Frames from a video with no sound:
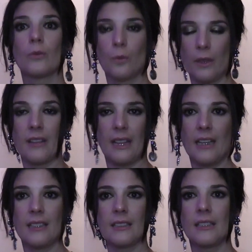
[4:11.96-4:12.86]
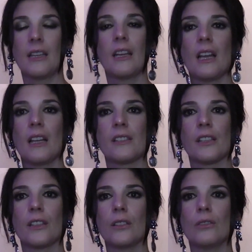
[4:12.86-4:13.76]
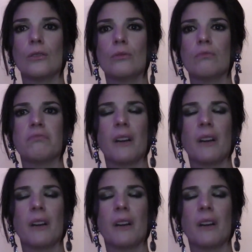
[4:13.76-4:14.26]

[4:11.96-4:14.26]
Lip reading: with that. So